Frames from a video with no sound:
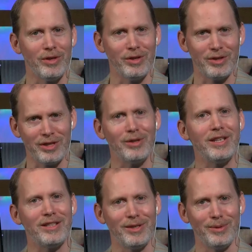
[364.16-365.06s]
you still
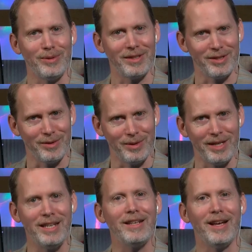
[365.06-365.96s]
need to, to
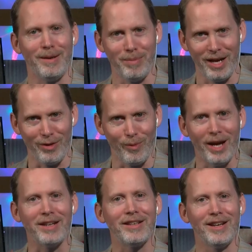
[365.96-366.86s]
eat and pay the
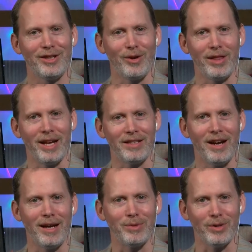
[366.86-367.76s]
rent during that time.